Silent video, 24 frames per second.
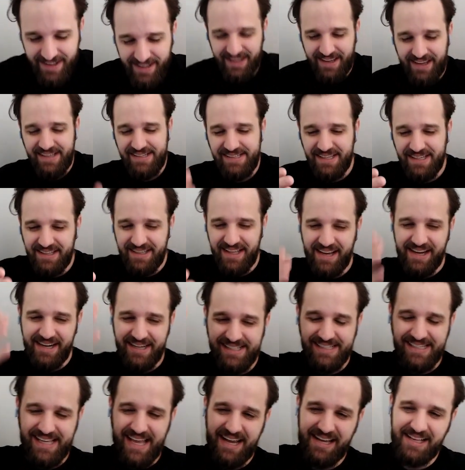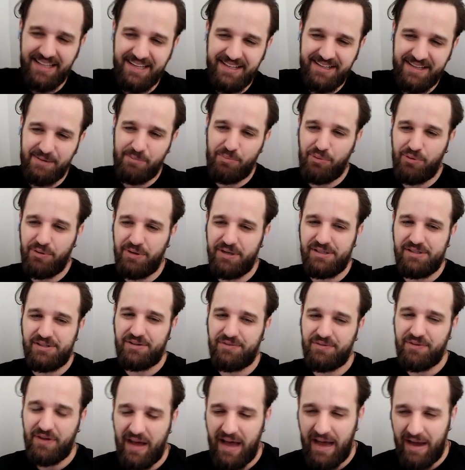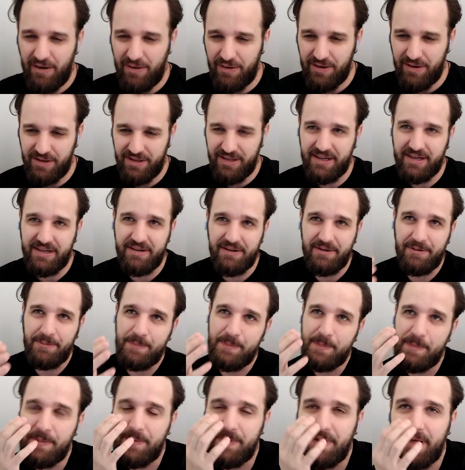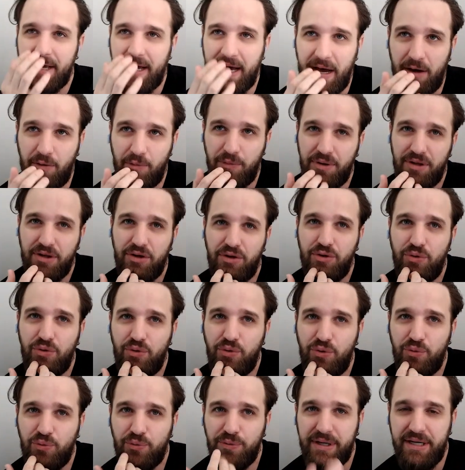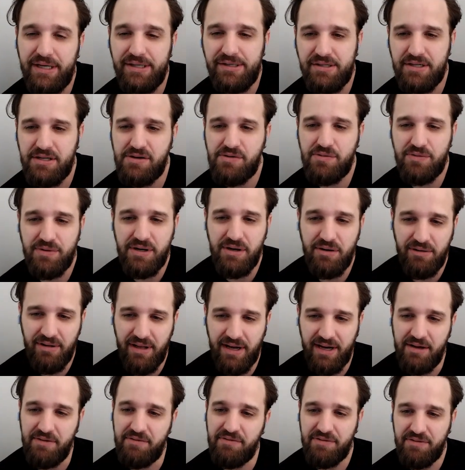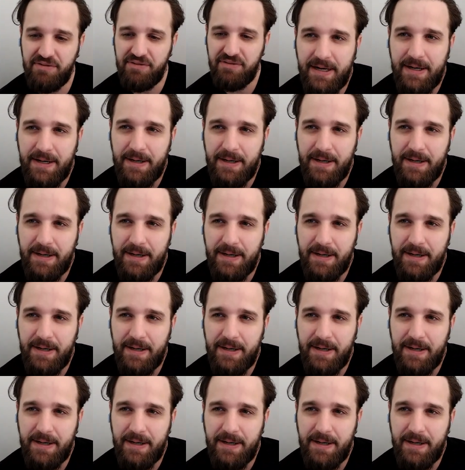isn't that exactly the point of how you read in real life?